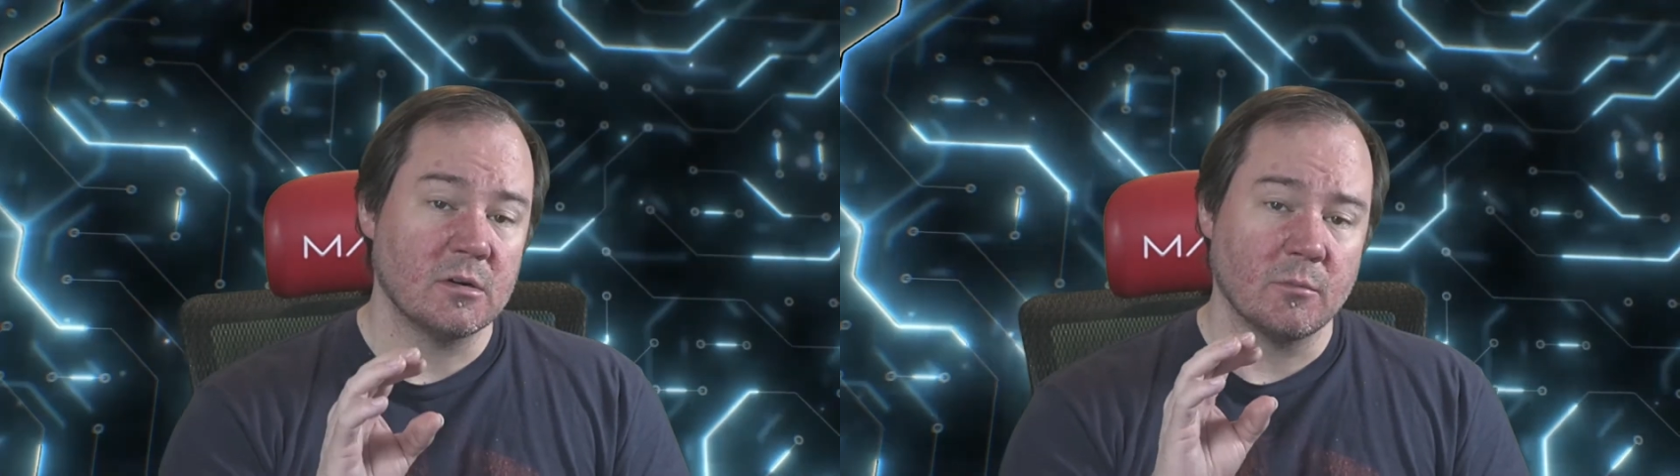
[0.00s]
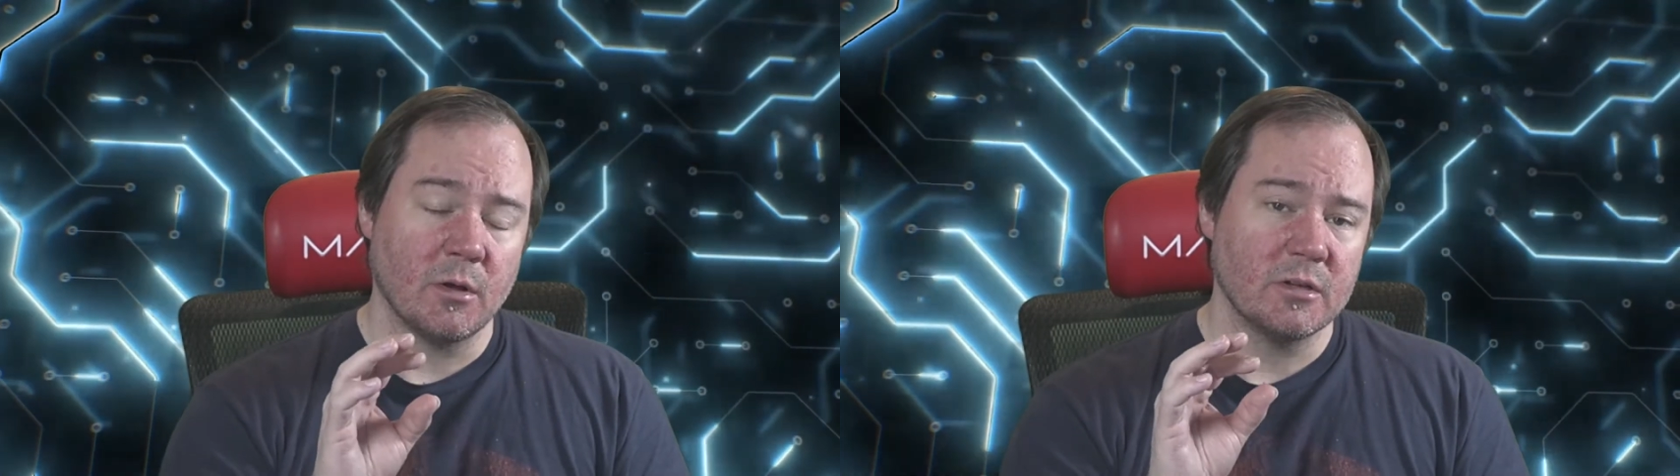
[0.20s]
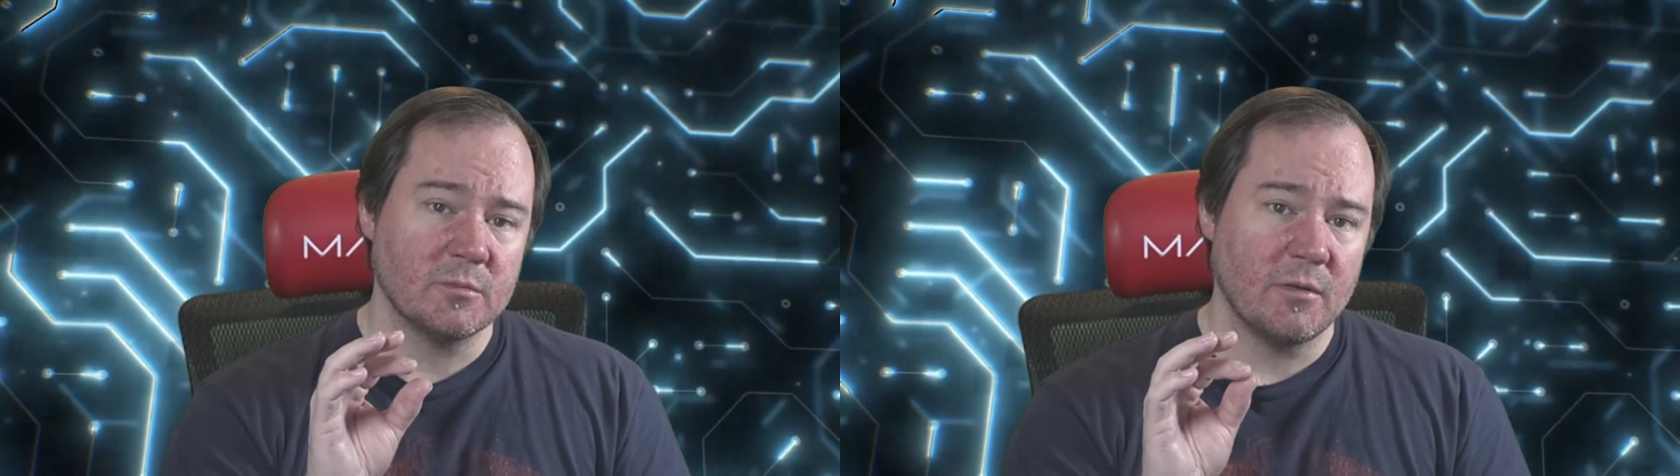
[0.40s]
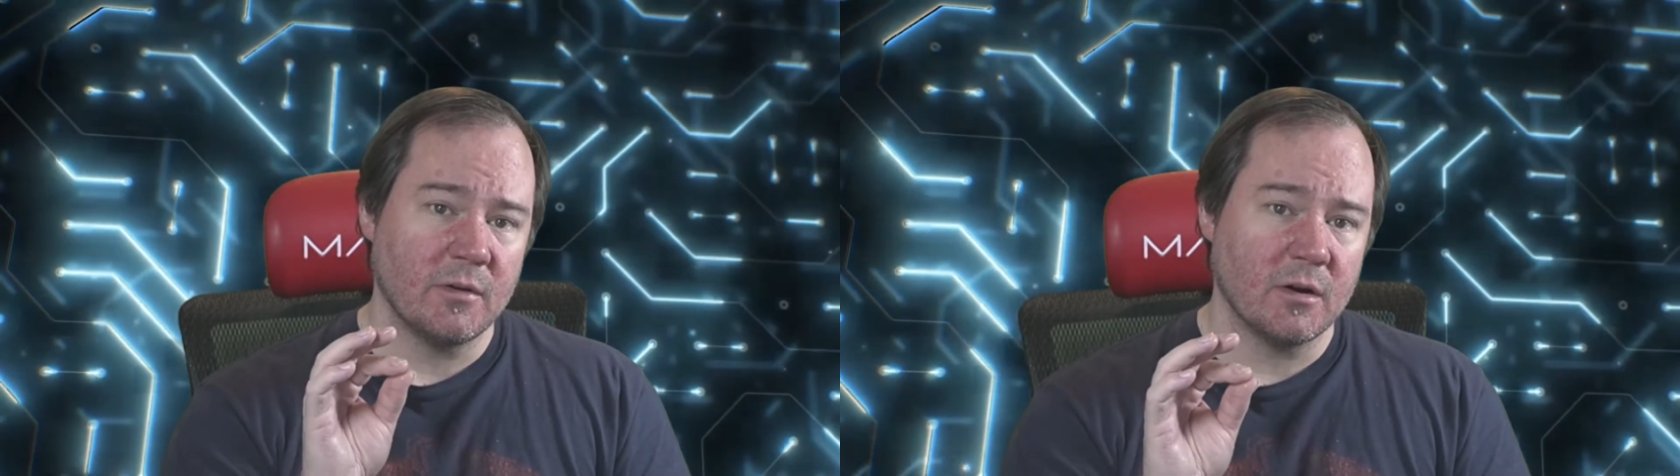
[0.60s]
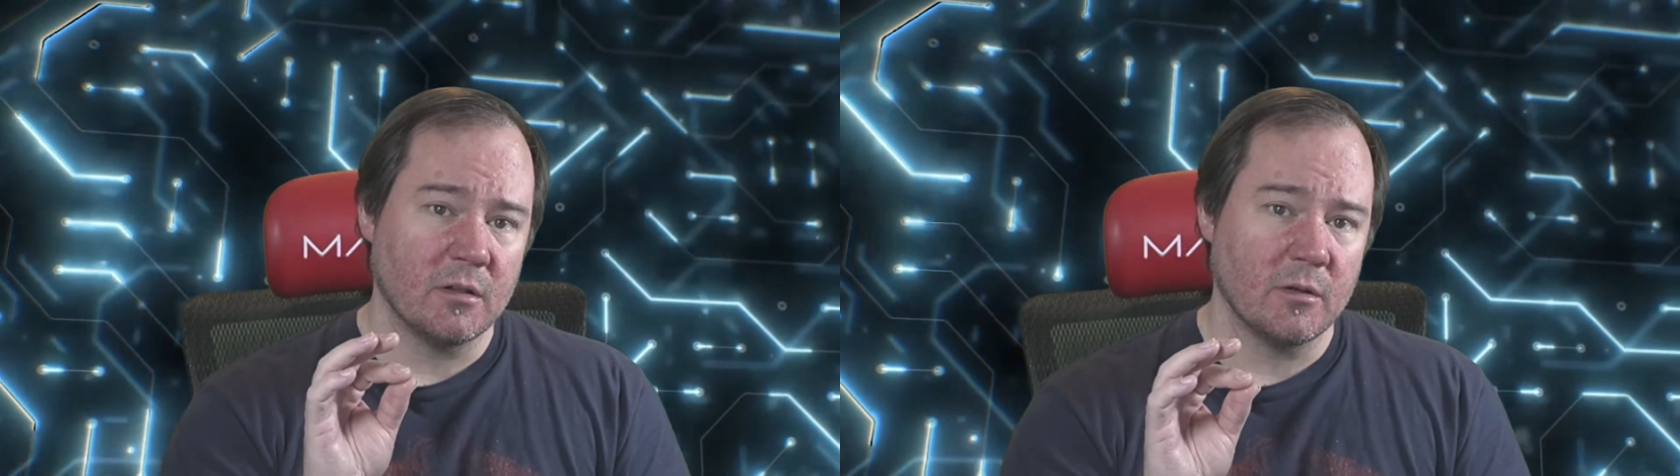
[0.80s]
So your mileage may
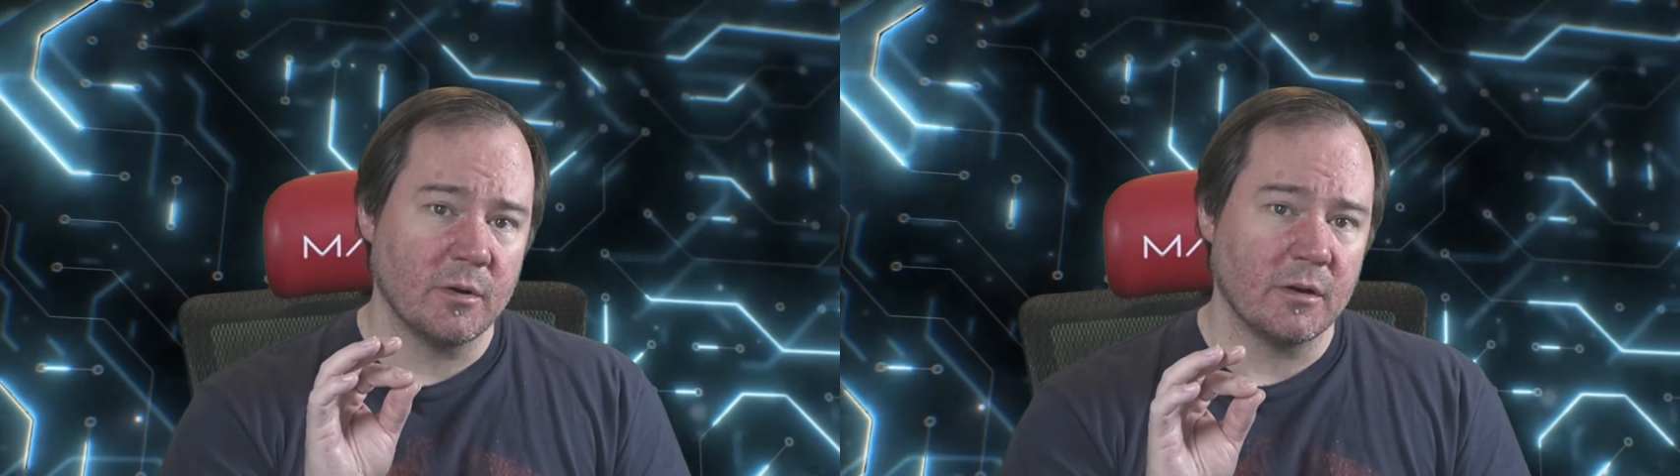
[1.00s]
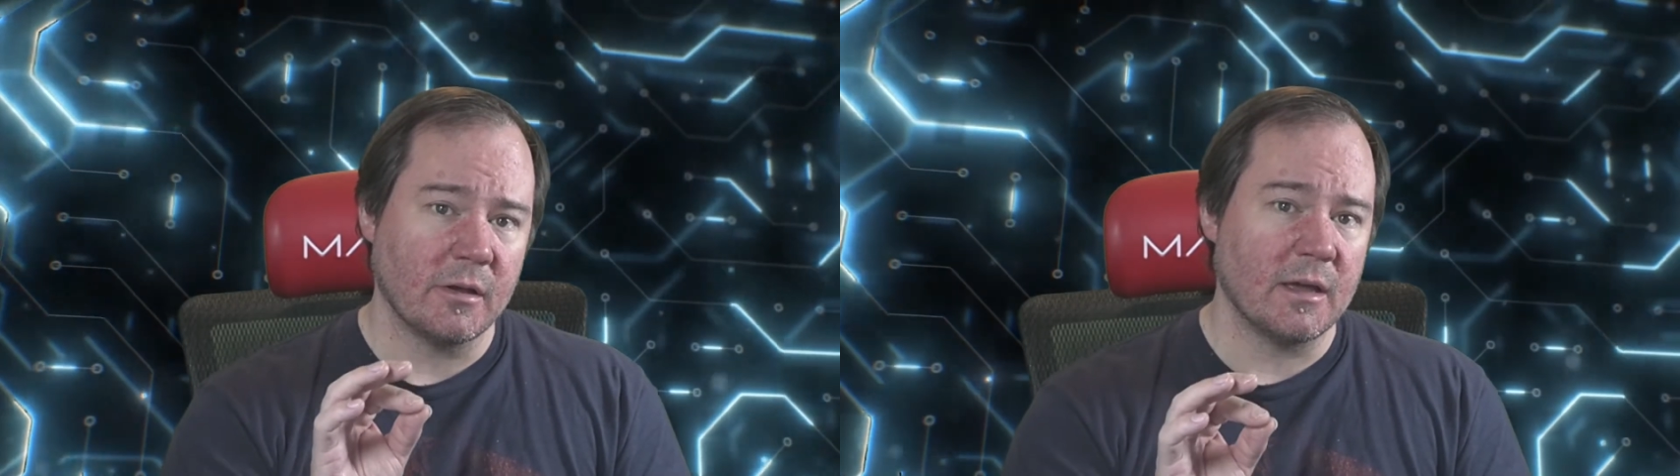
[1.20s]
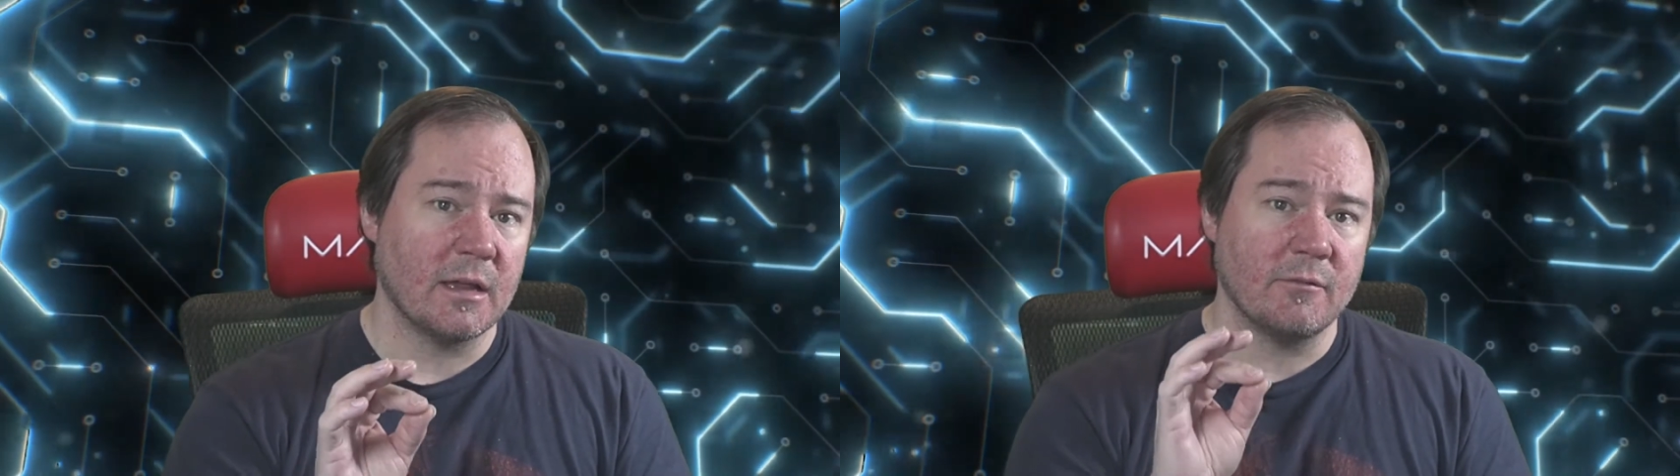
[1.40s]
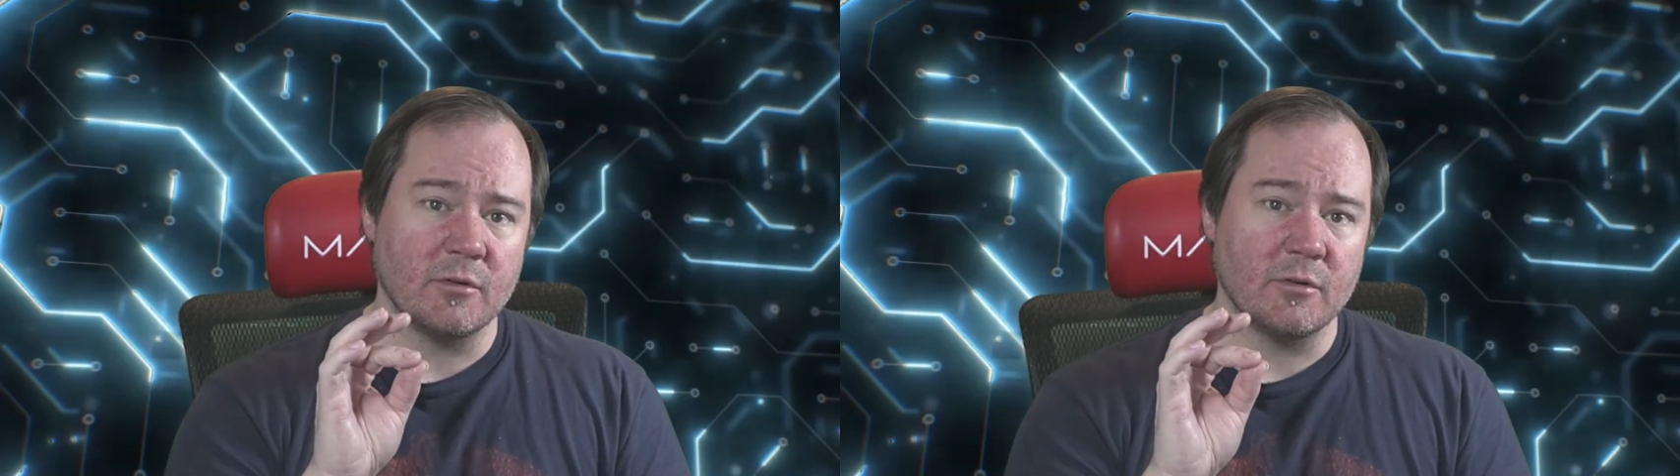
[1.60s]
vary a little bit on that.